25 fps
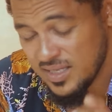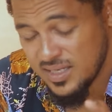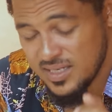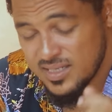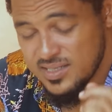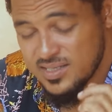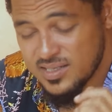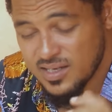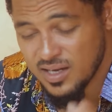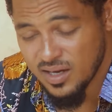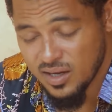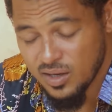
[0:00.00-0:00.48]

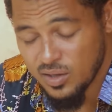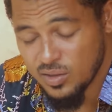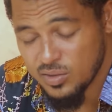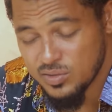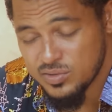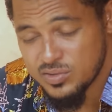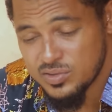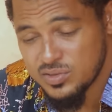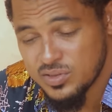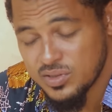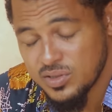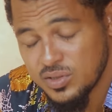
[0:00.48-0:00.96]
These
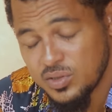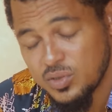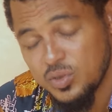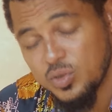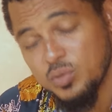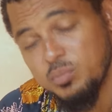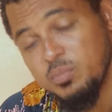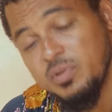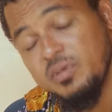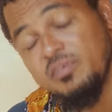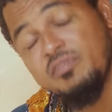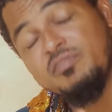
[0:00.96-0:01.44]
girls
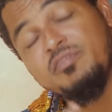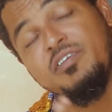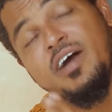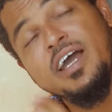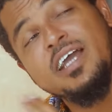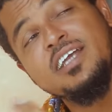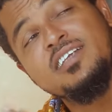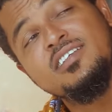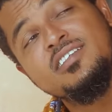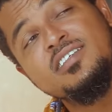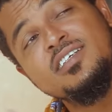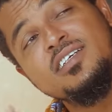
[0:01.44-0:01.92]
could be
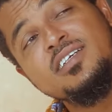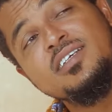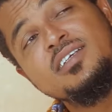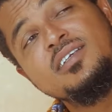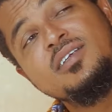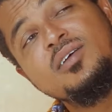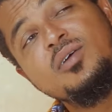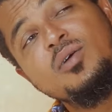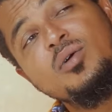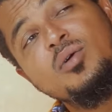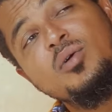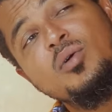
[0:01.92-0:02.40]
fighting
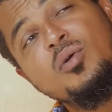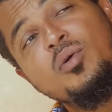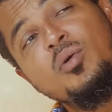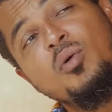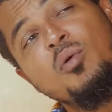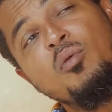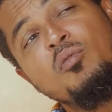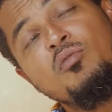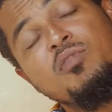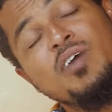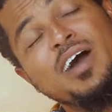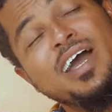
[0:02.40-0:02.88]

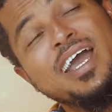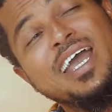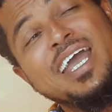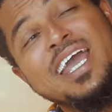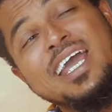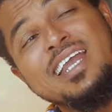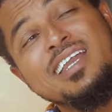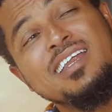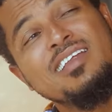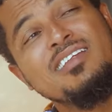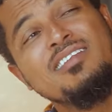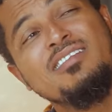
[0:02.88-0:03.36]
for
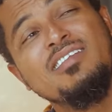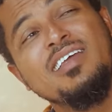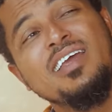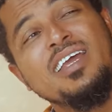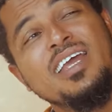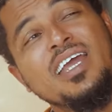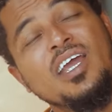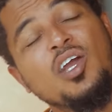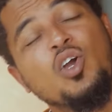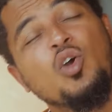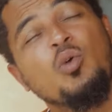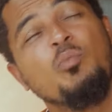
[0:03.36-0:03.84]
anything.
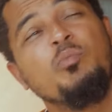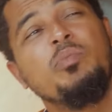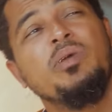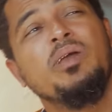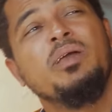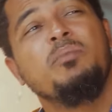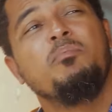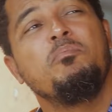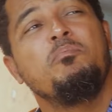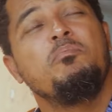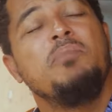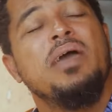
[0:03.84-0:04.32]
It could
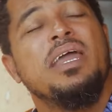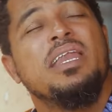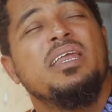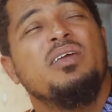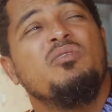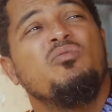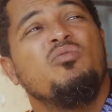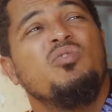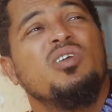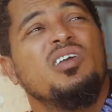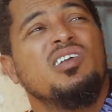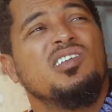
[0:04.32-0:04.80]
be
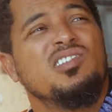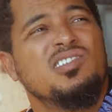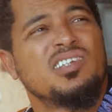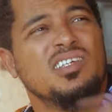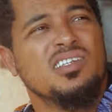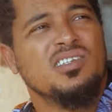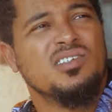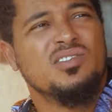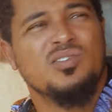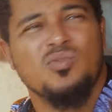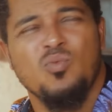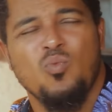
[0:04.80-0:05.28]
many
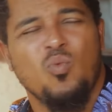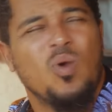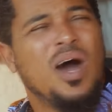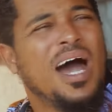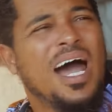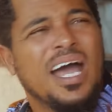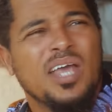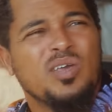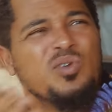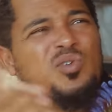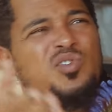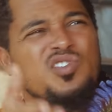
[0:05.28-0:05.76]
reasons.
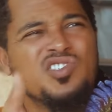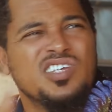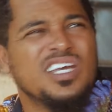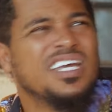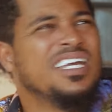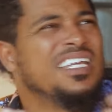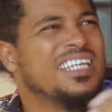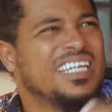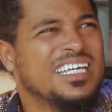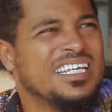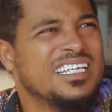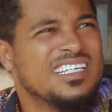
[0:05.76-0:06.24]
Why are you
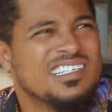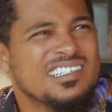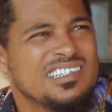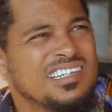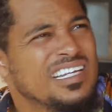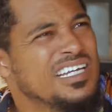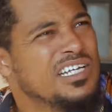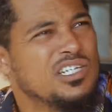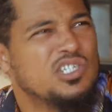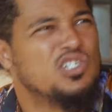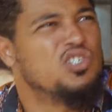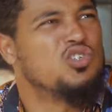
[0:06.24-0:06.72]
saying it
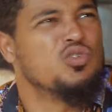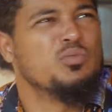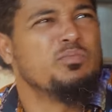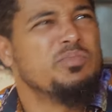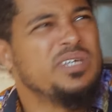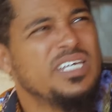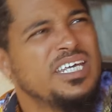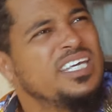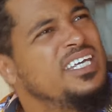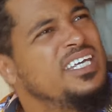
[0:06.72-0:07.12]
is linked to?